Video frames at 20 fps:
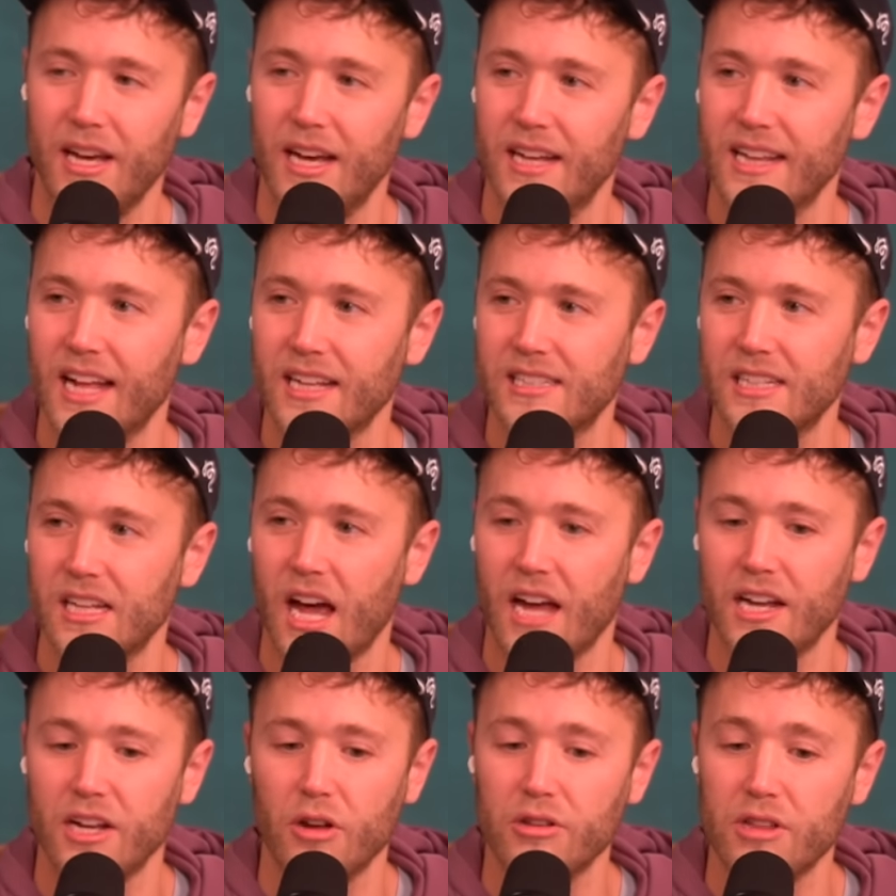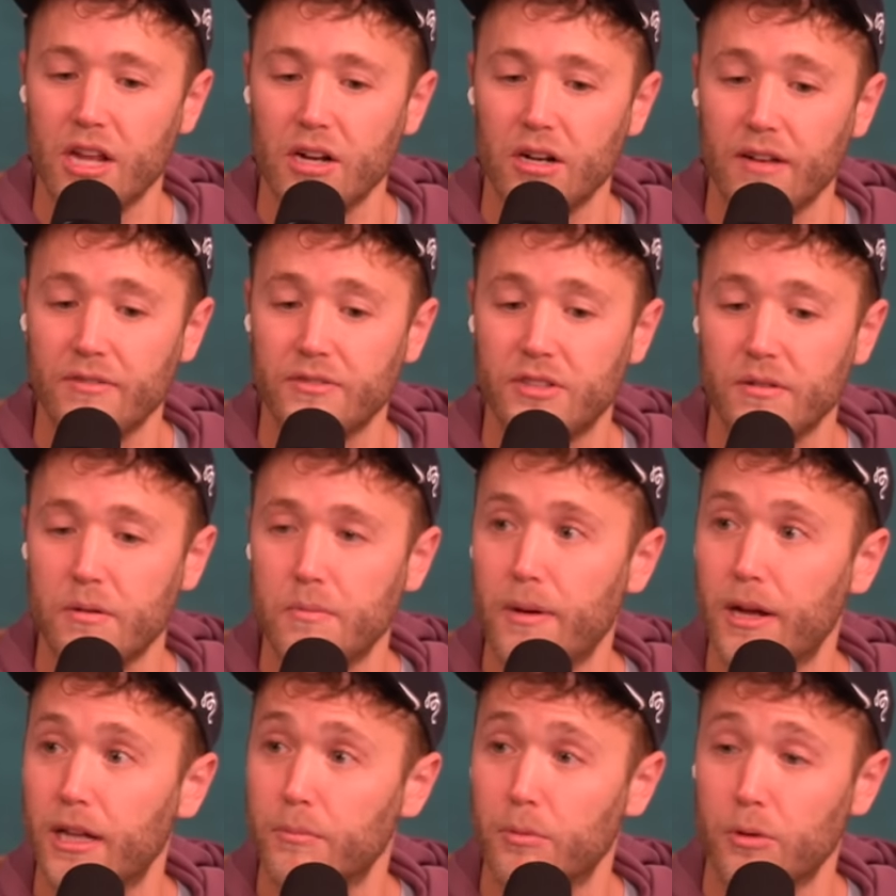And that's a, I know they don't have Jimmy
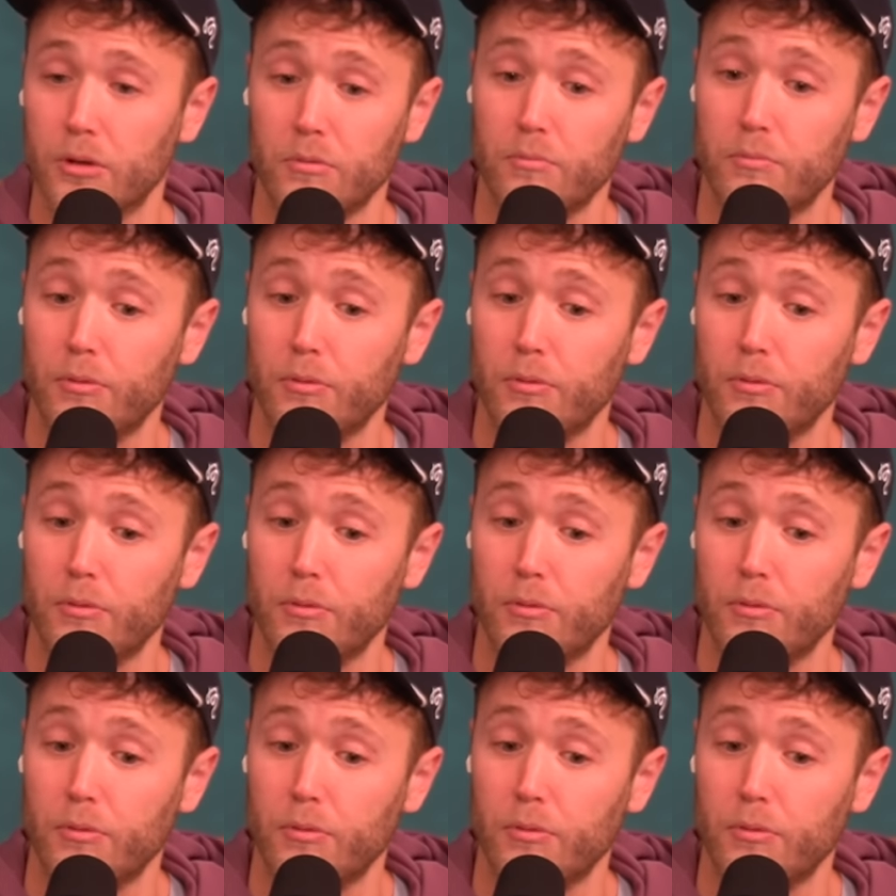Butler,